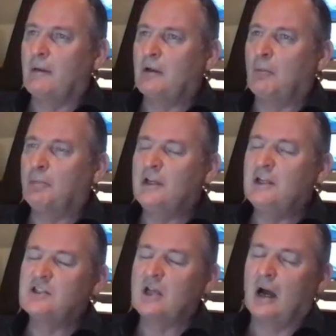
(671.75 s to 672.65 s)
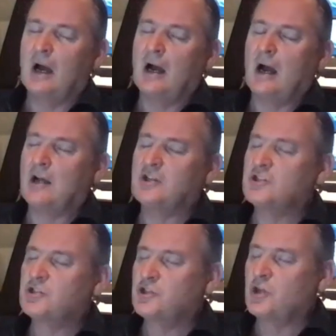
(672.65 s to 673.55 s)
companies are
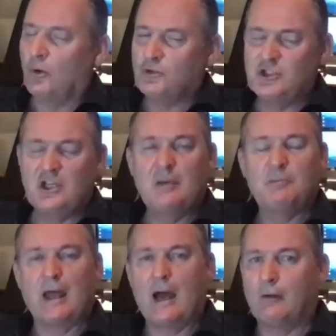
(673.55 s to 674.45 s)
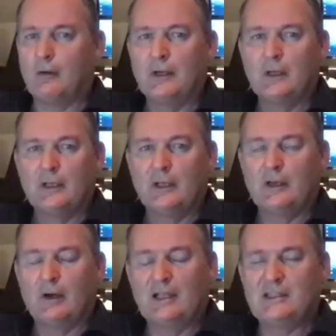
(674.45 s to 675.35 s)
so cheap now.
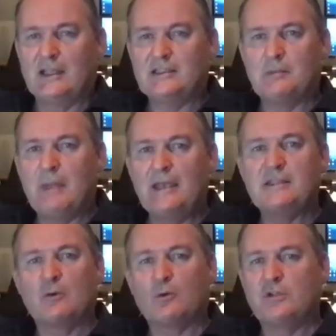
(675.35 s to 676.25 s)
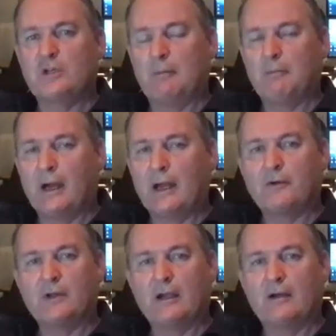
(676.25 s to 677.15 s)
It's amazing what you can buy
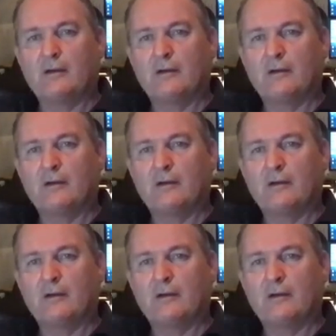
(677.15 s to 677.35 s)
out there